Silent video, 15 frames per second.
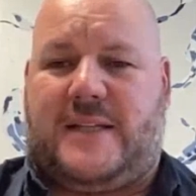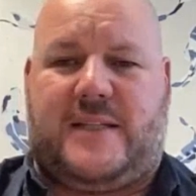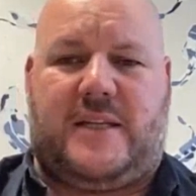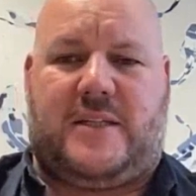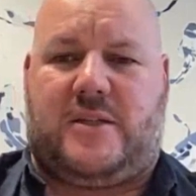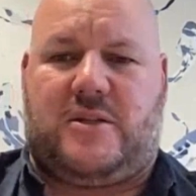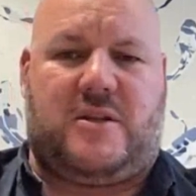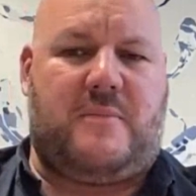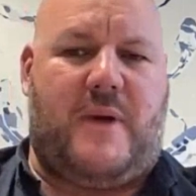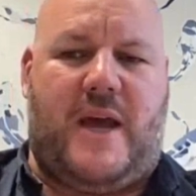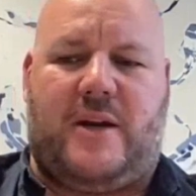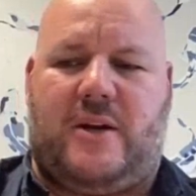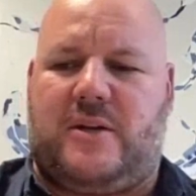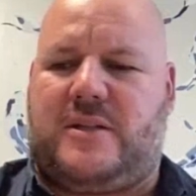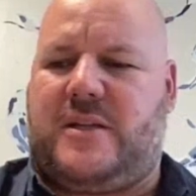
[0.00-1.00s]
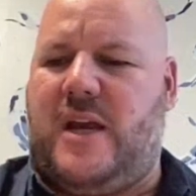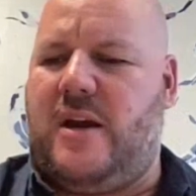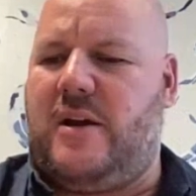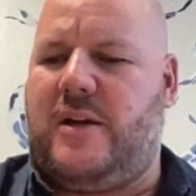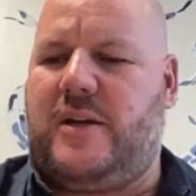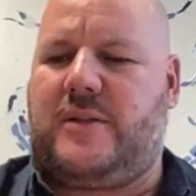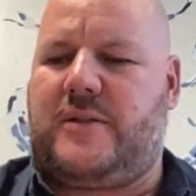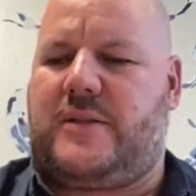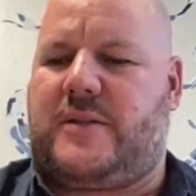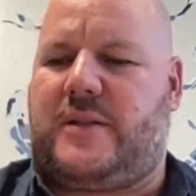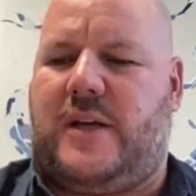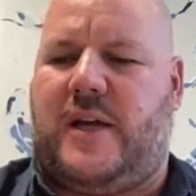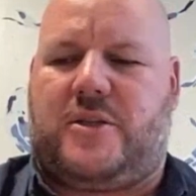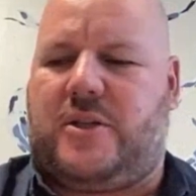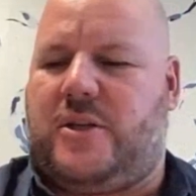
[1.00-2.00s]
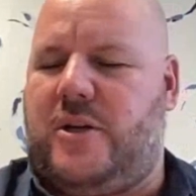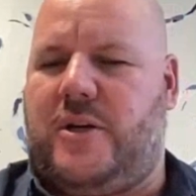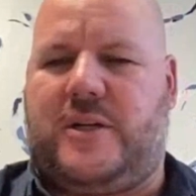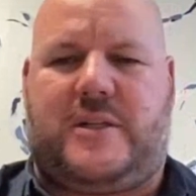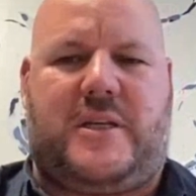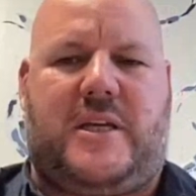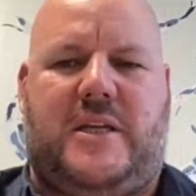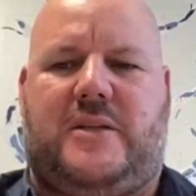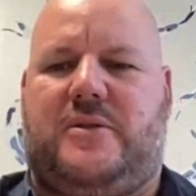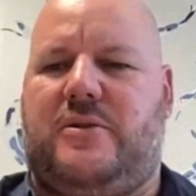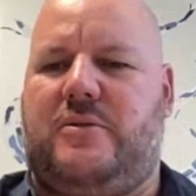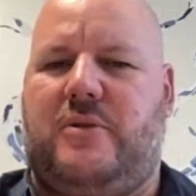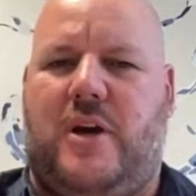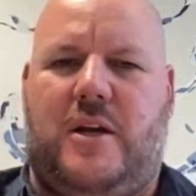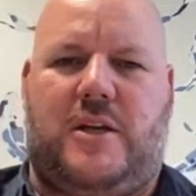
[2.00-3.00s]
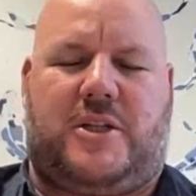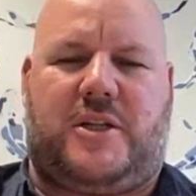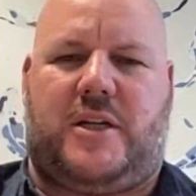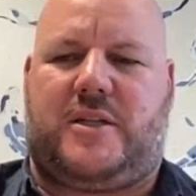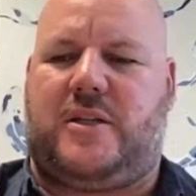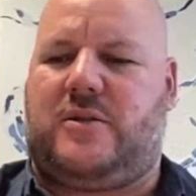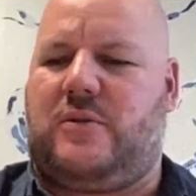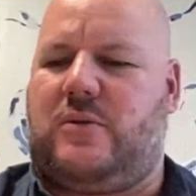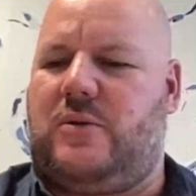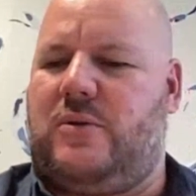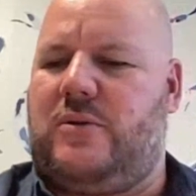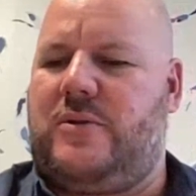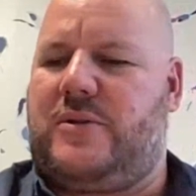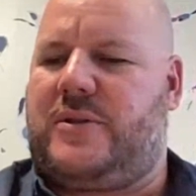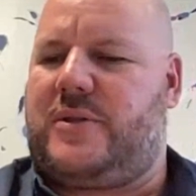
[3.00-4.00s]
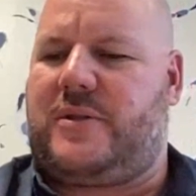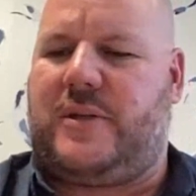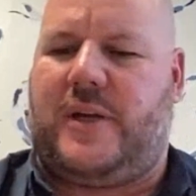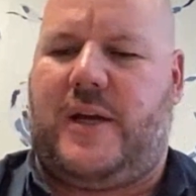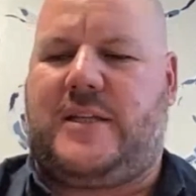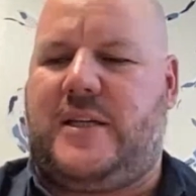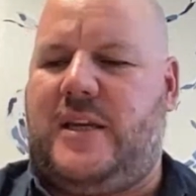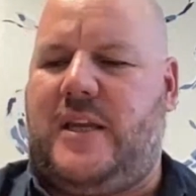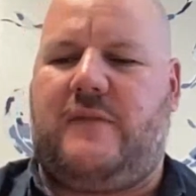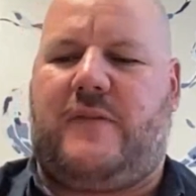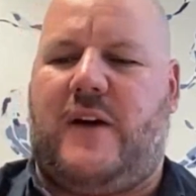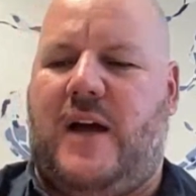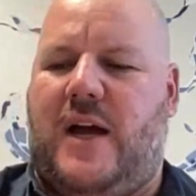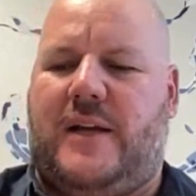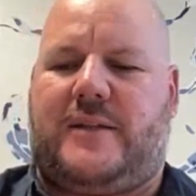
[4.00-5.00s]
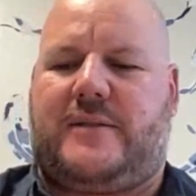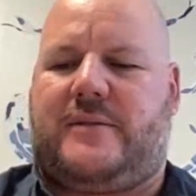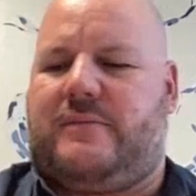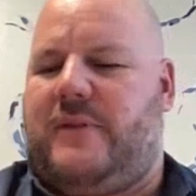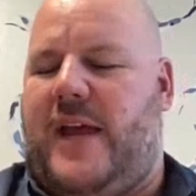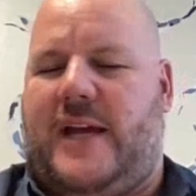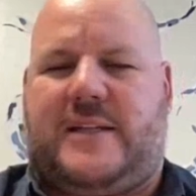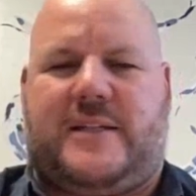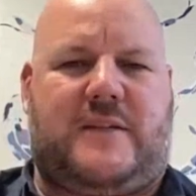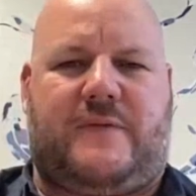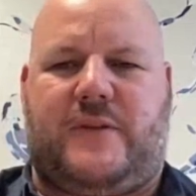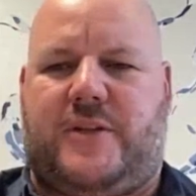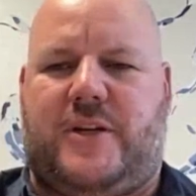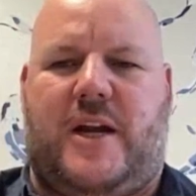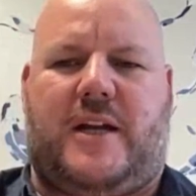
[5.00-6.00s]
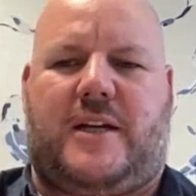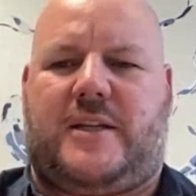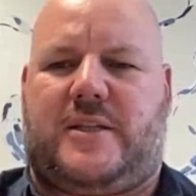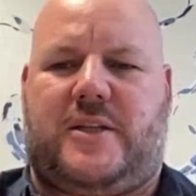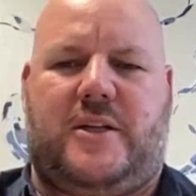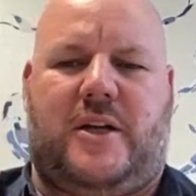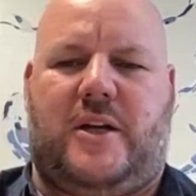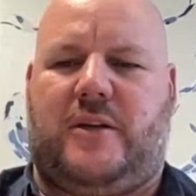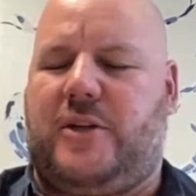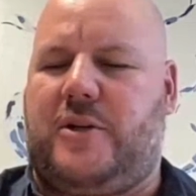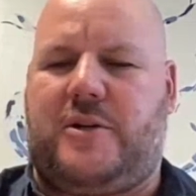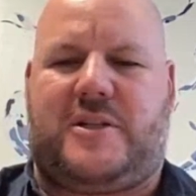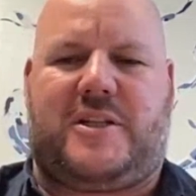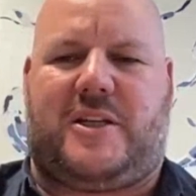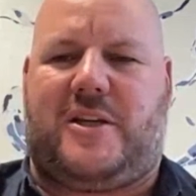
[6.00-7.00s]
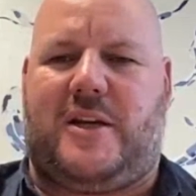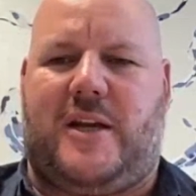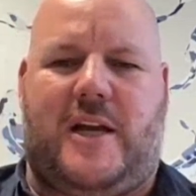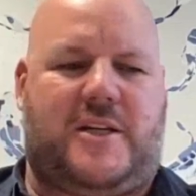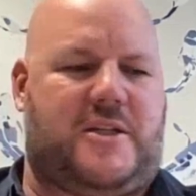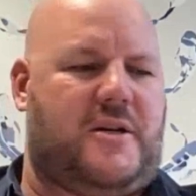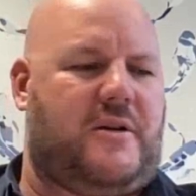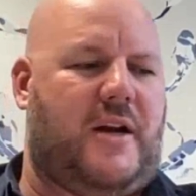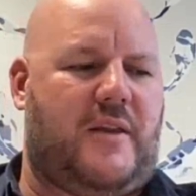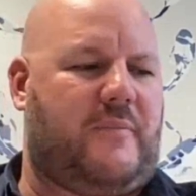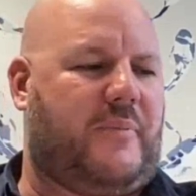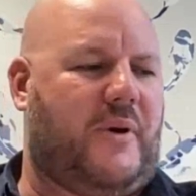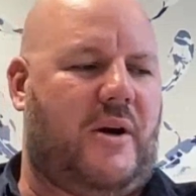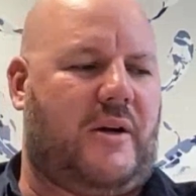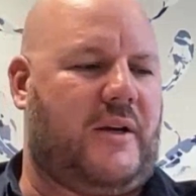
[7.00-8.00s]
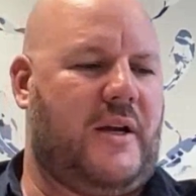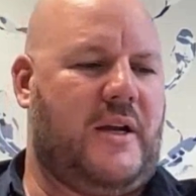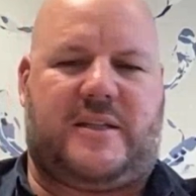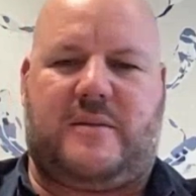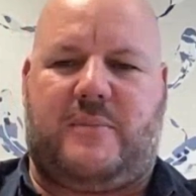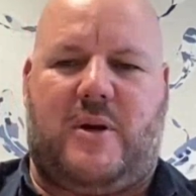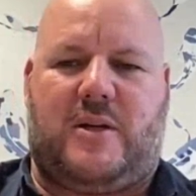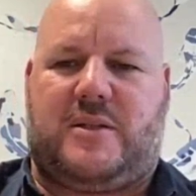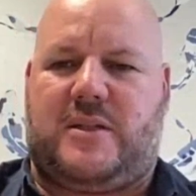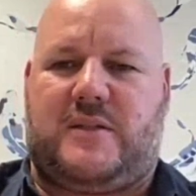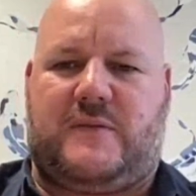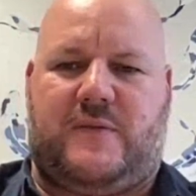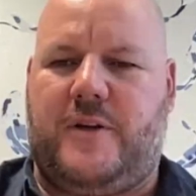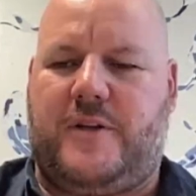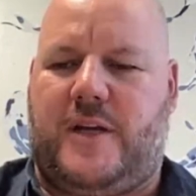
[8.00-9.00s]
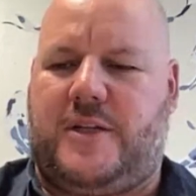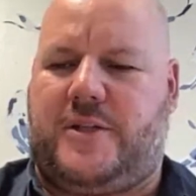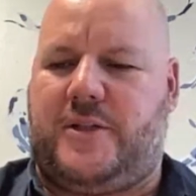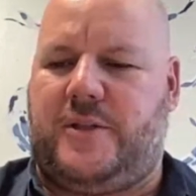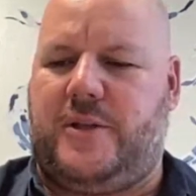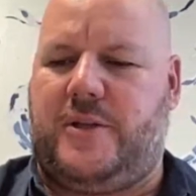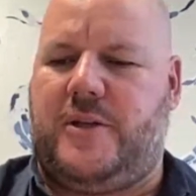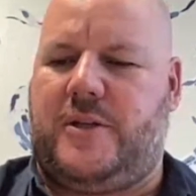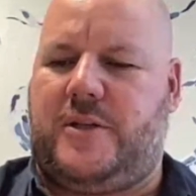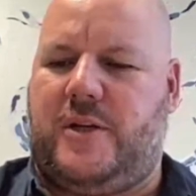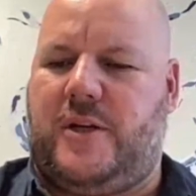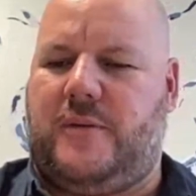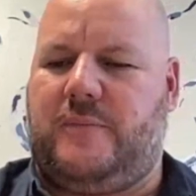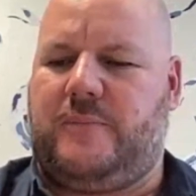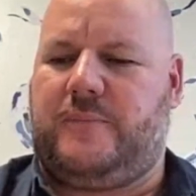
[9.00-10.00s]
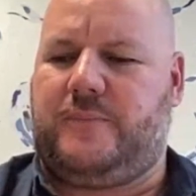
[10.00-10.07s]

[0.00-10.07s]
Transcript: access onto the main arterials, good security, 2 roller shutter doors, decent eave height, access for trucks, good reticulation around the park. Ticks the boxes for an industrial unit, yeah.